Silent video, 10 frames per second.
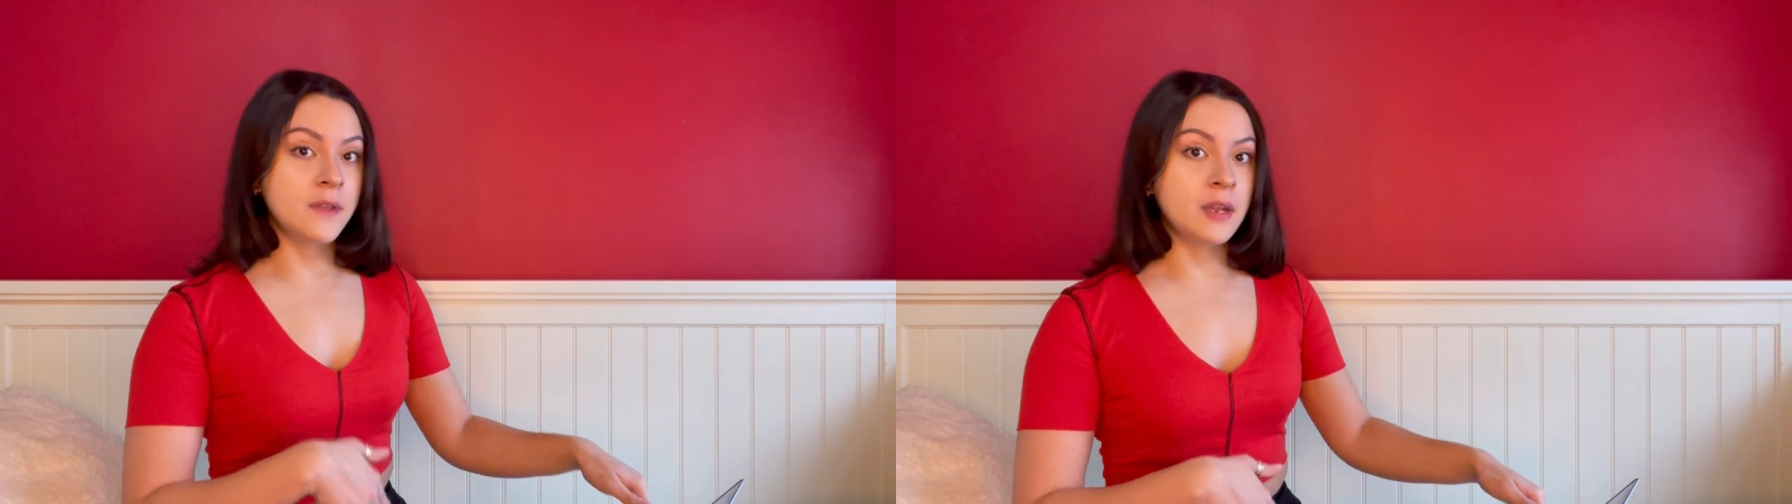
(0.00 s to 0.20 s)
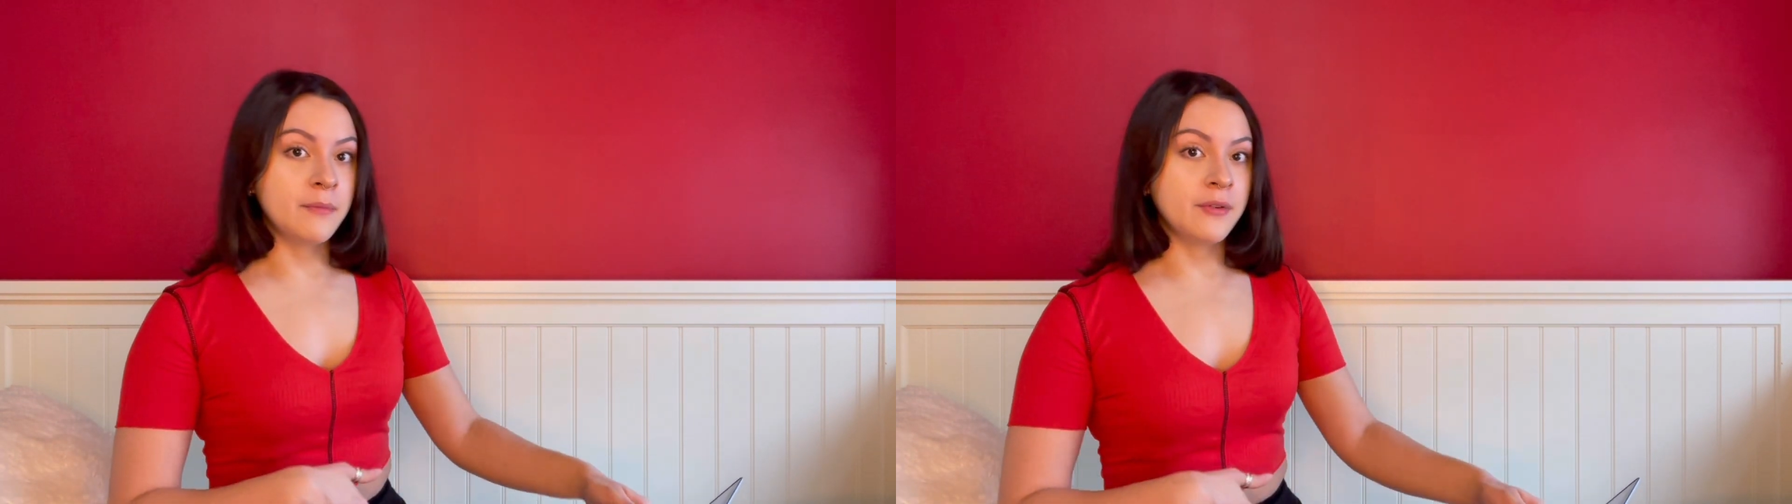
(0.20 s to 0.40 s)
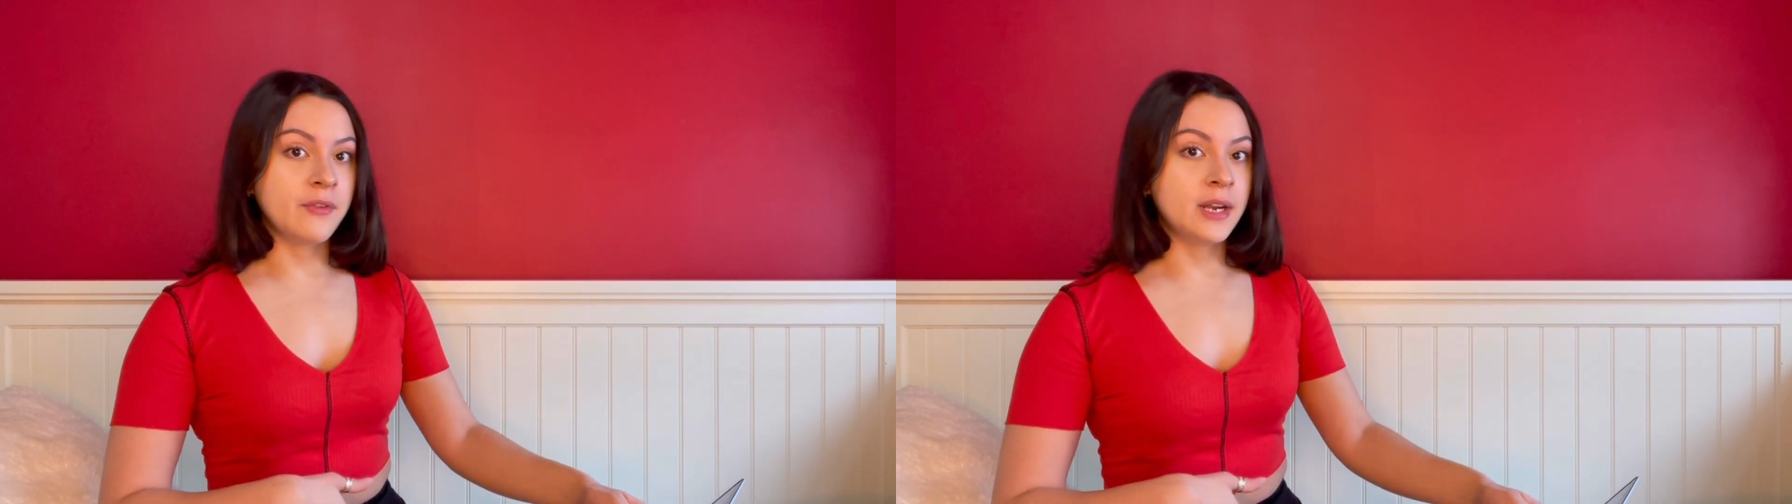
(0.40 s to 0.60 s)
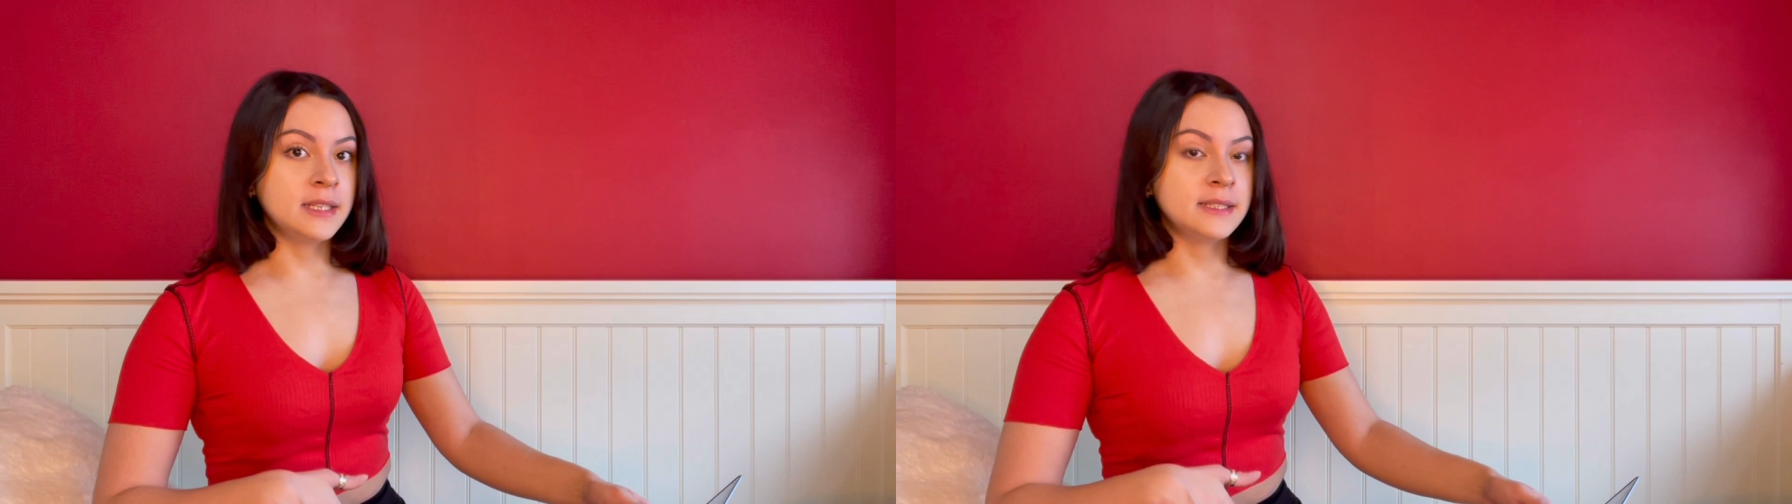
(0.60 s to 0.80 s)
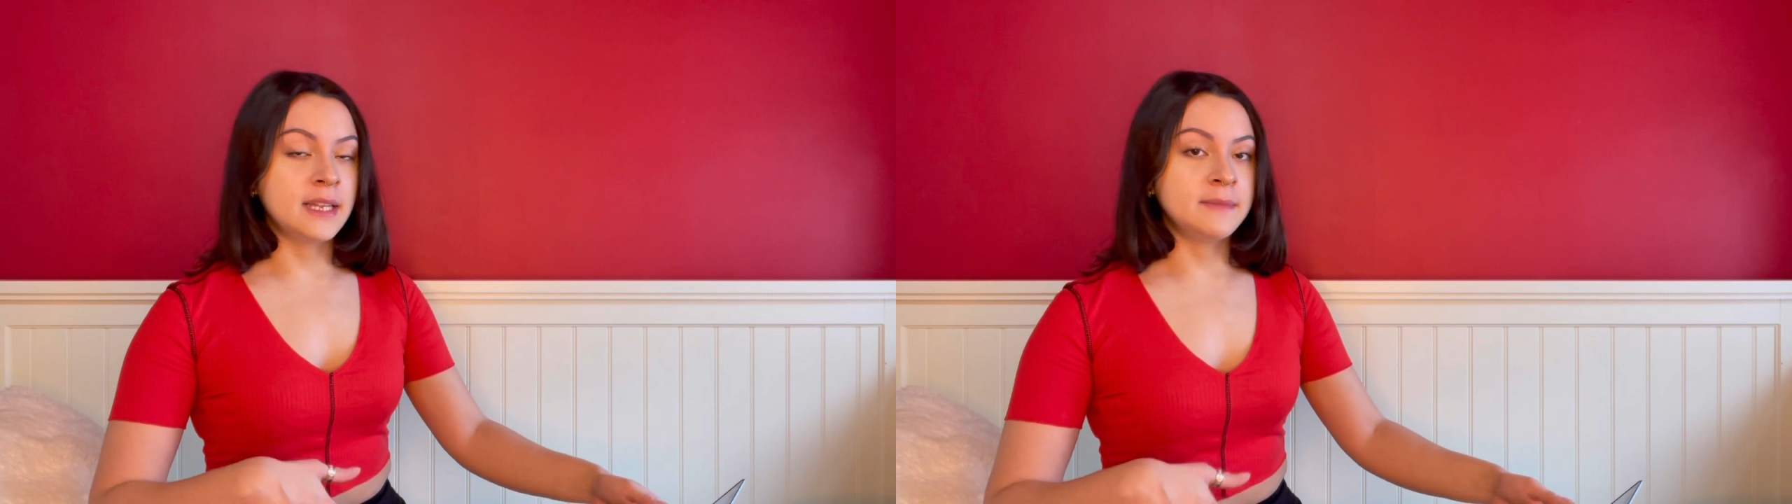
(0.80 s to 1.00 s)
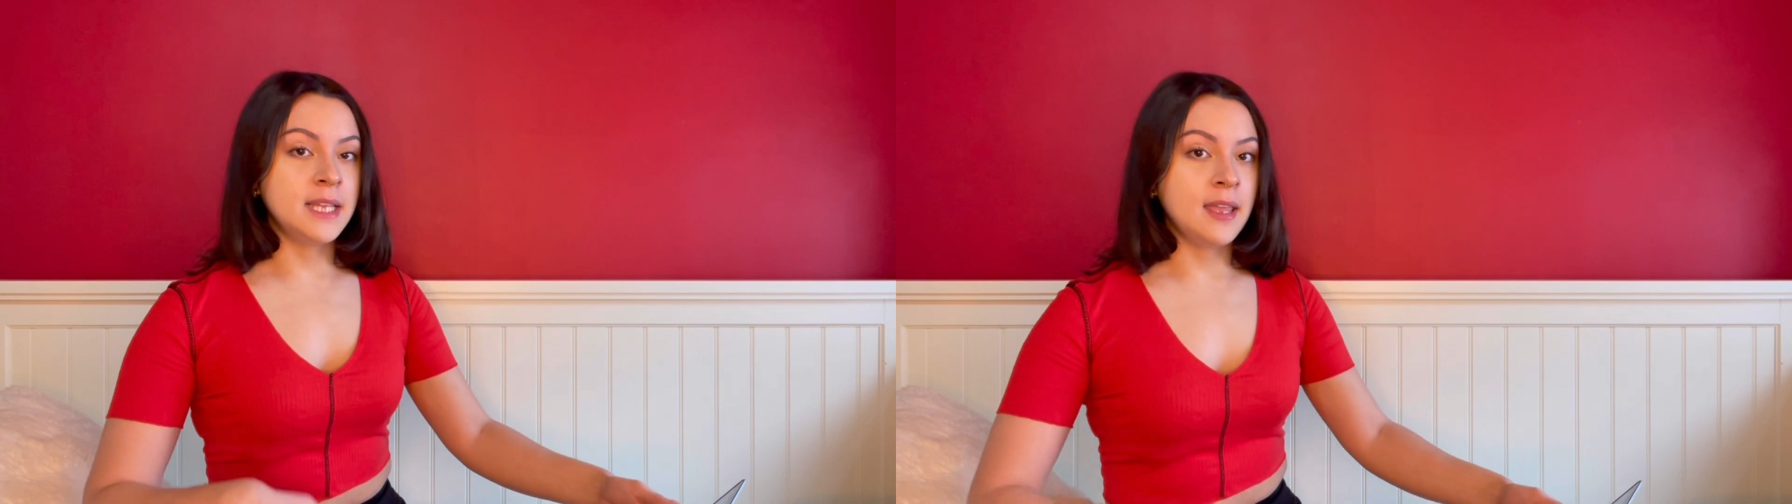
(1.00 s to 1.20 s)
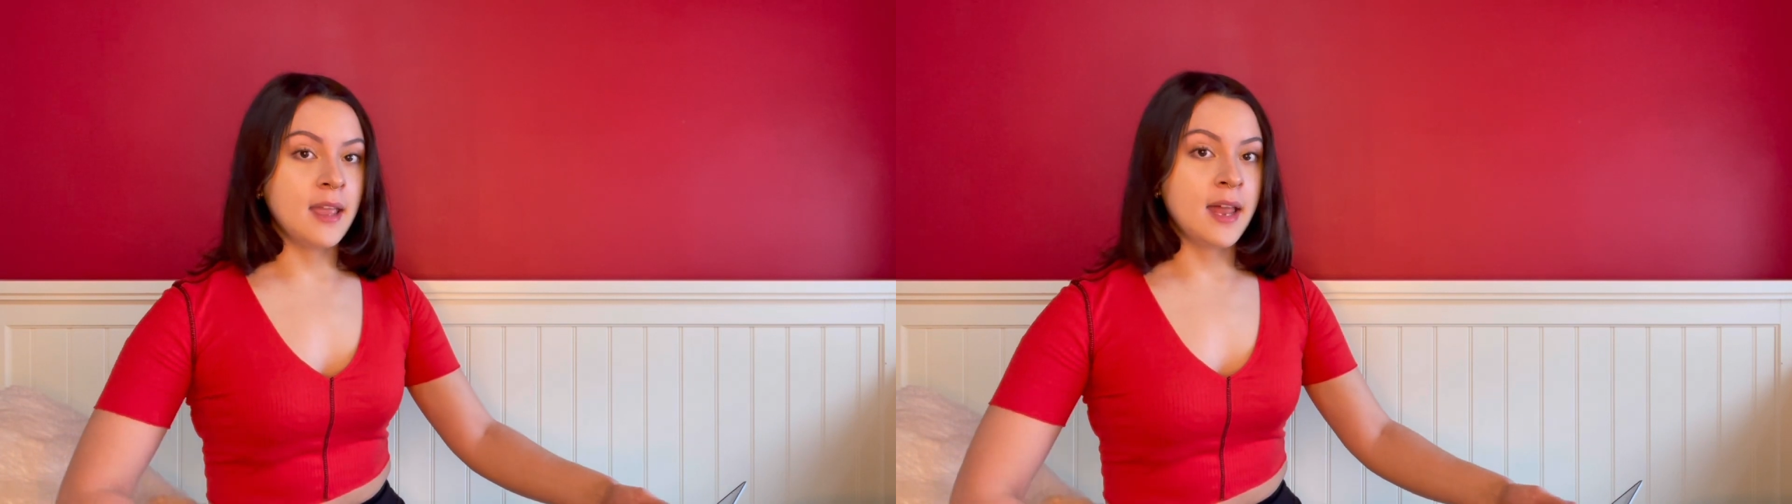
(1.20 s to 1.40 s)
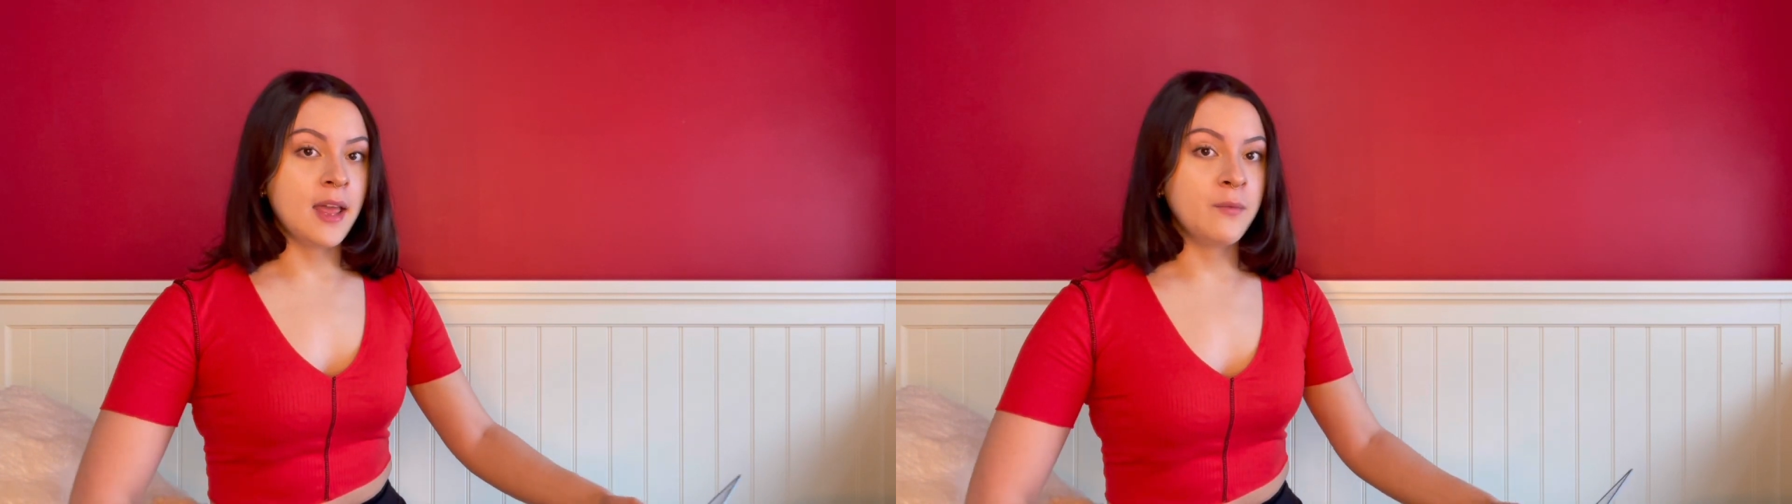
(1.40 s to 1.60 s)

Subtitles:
on the number of credits that I'm taking at